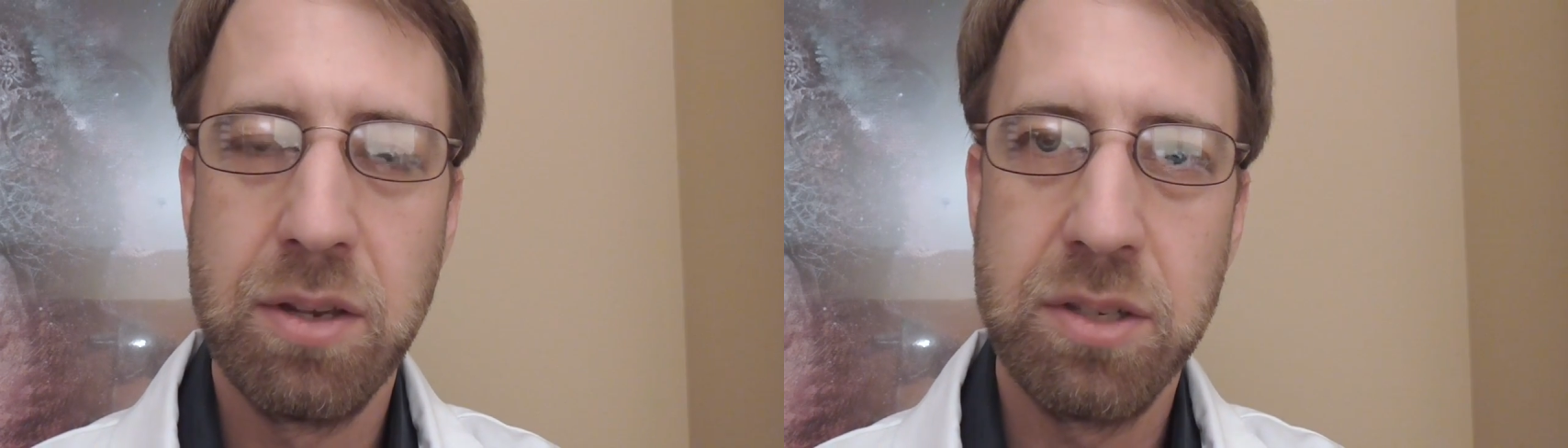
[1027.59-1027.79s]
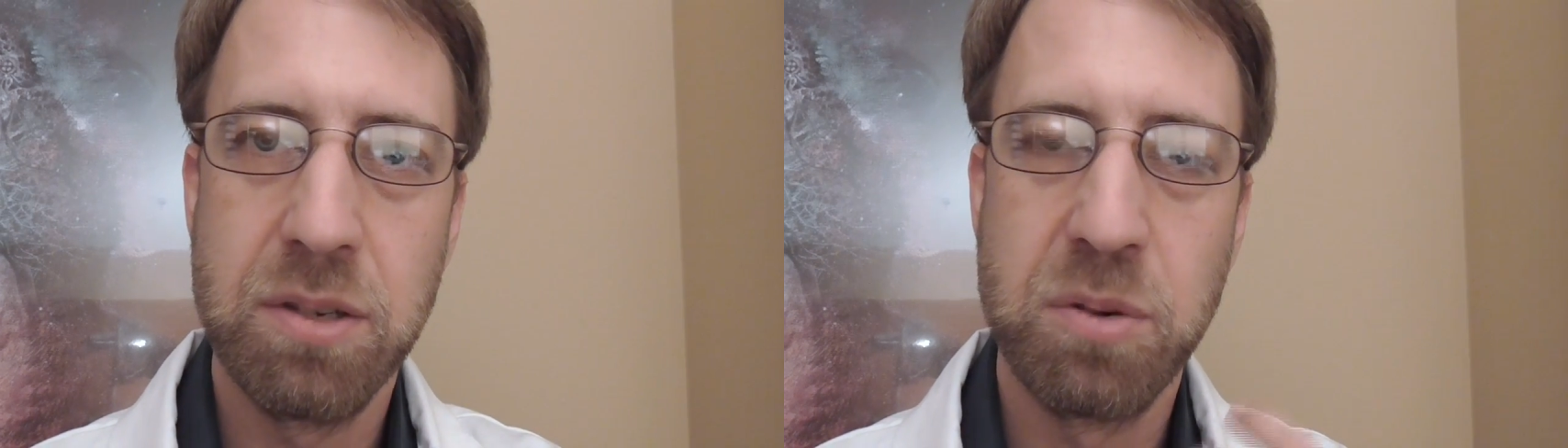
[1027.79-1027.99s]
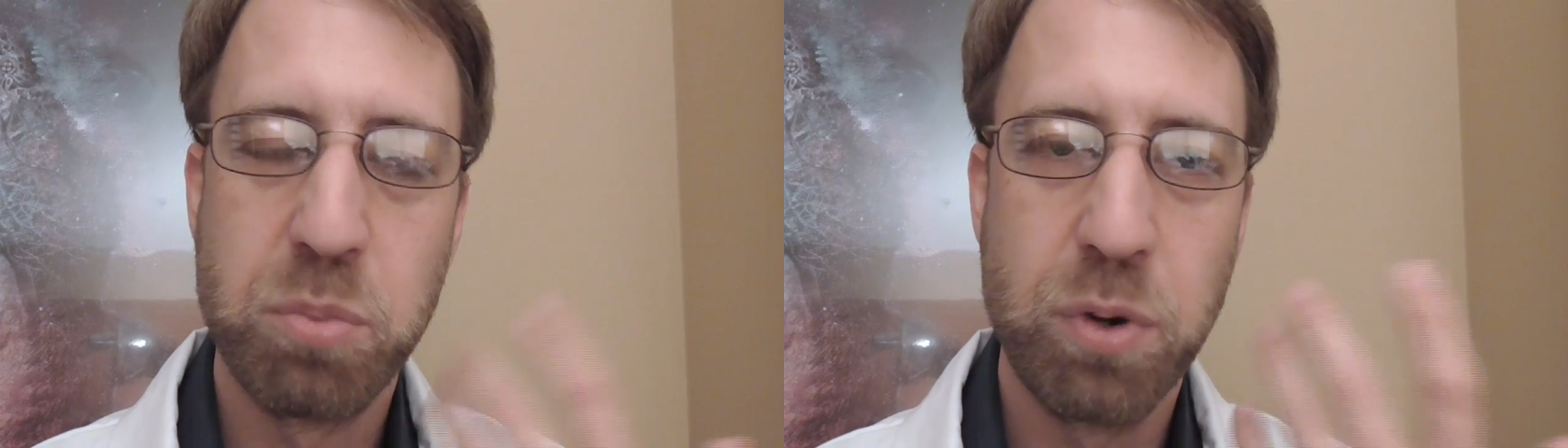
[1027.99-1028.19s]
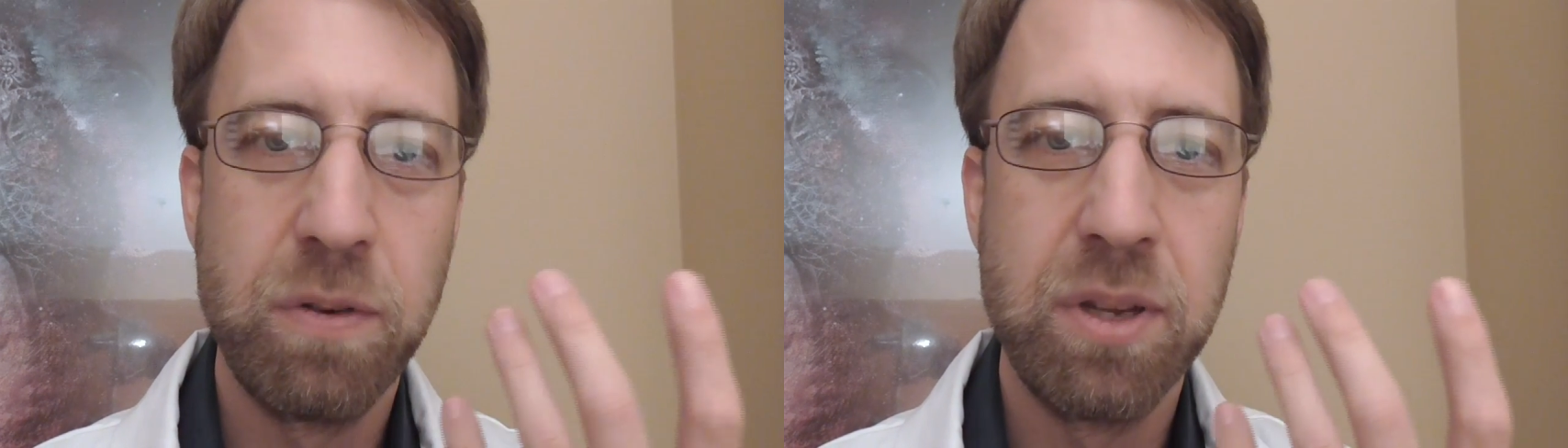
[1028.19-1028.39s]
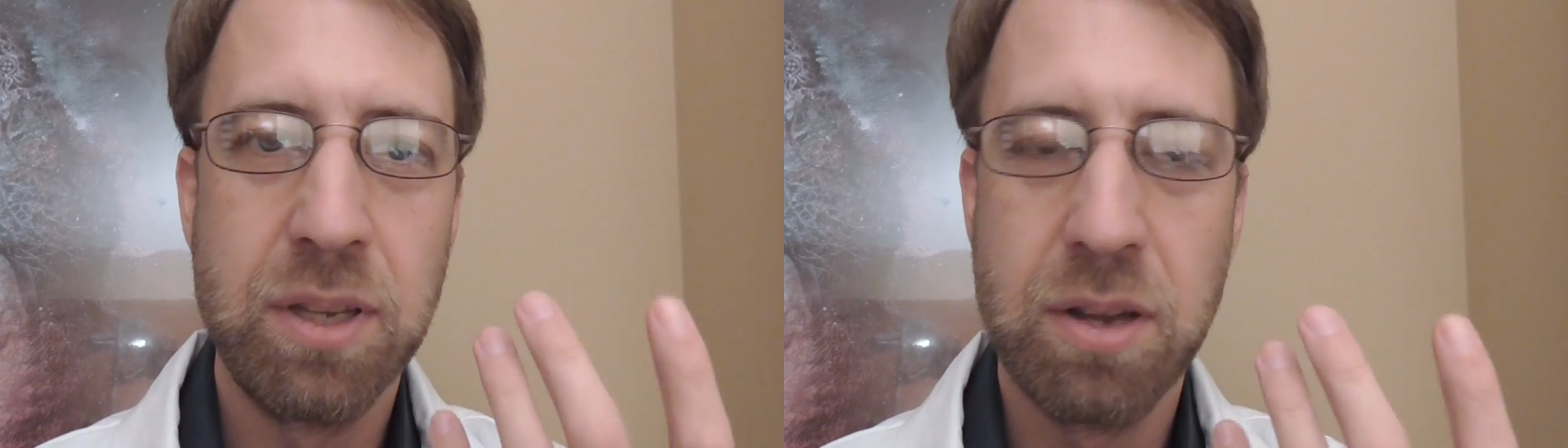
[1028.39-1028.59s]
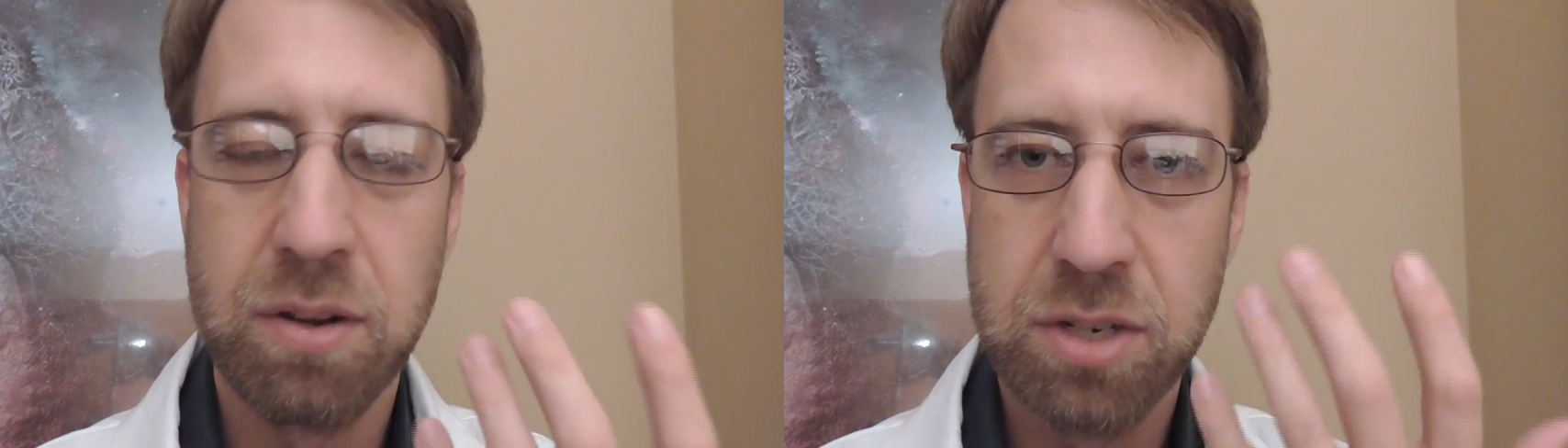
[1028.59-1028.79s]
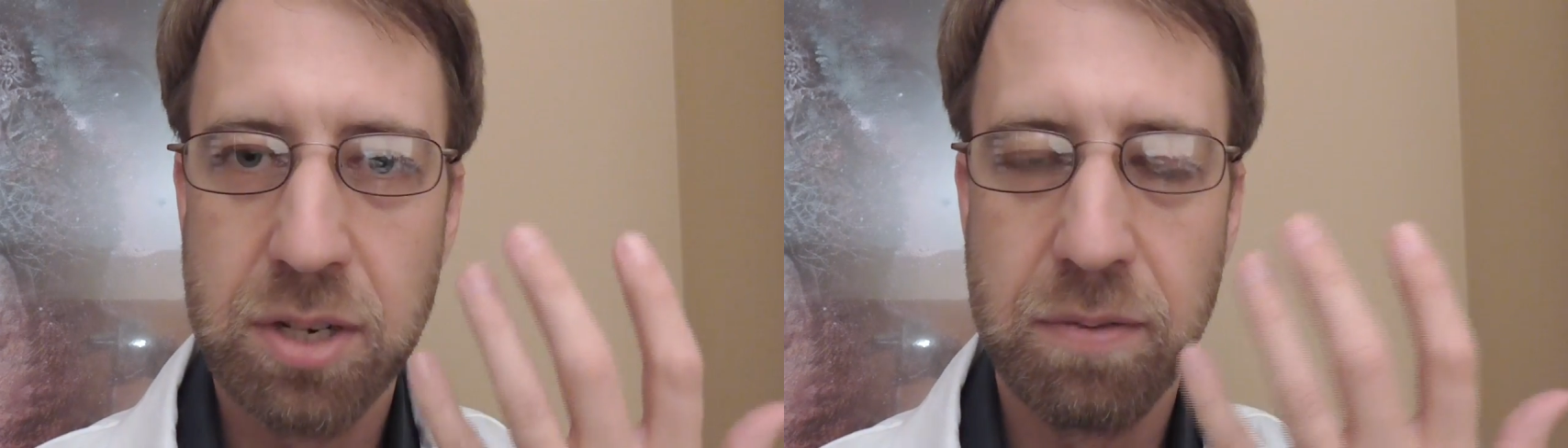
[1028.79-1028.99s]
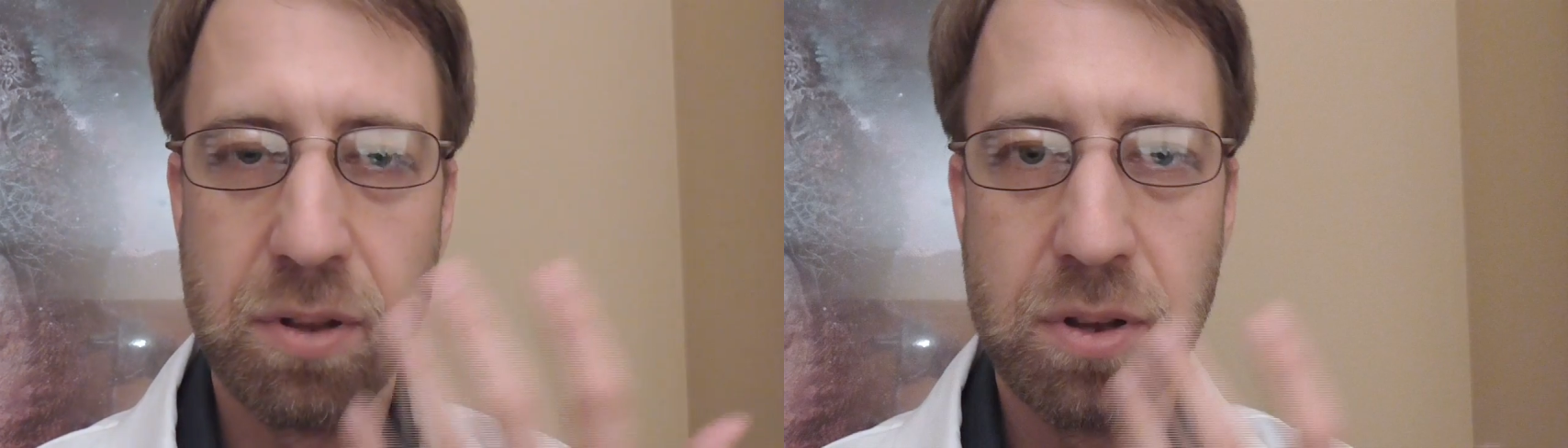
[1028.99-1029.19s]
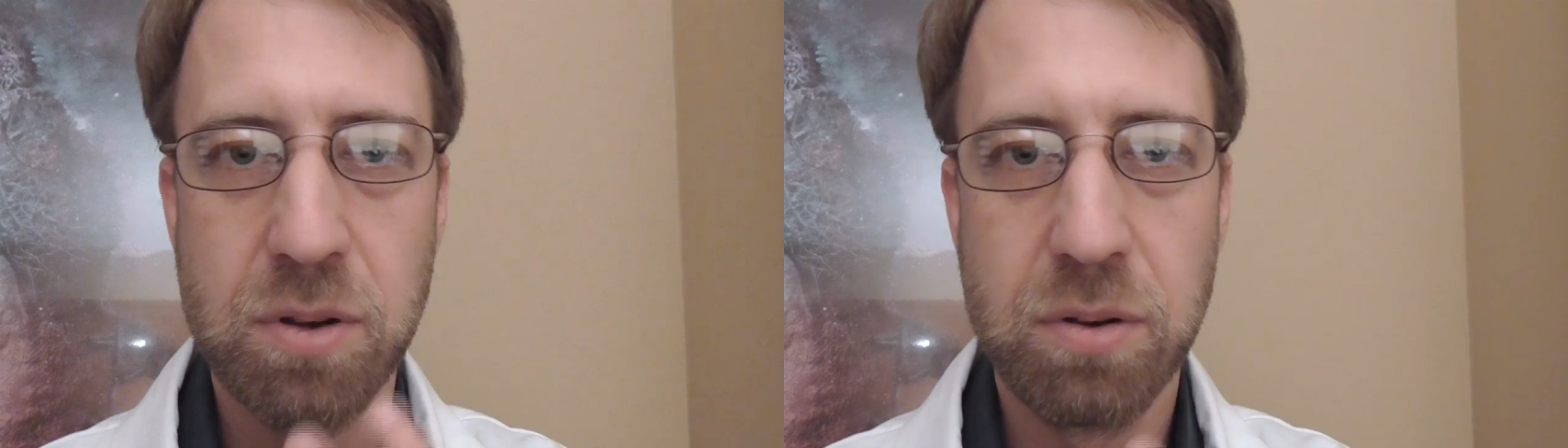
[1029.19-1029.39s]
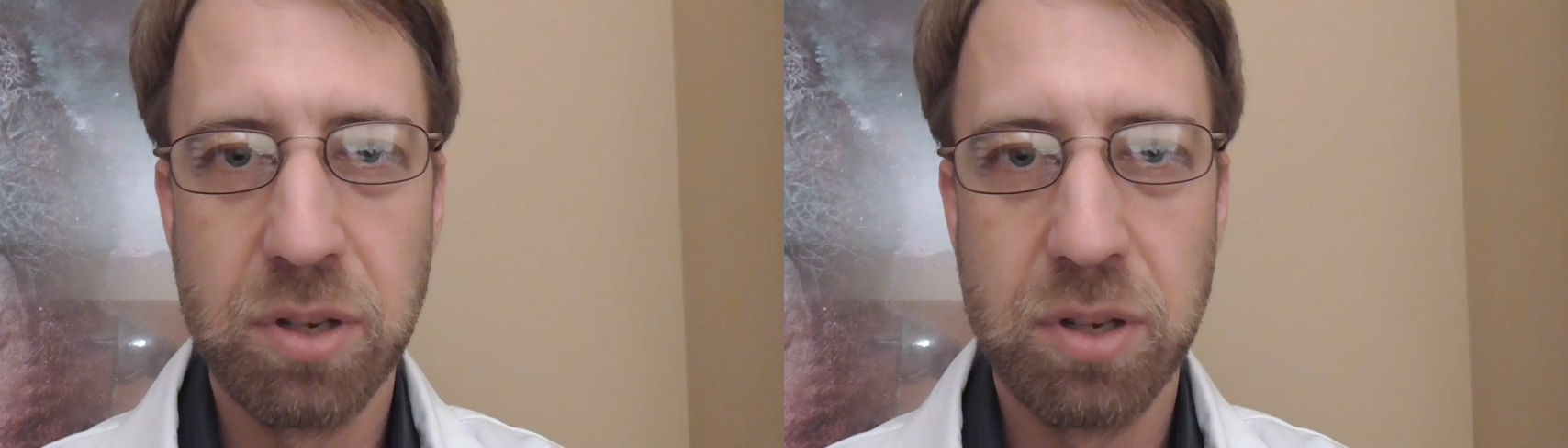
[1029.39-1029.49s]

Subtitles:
so improving the energy flow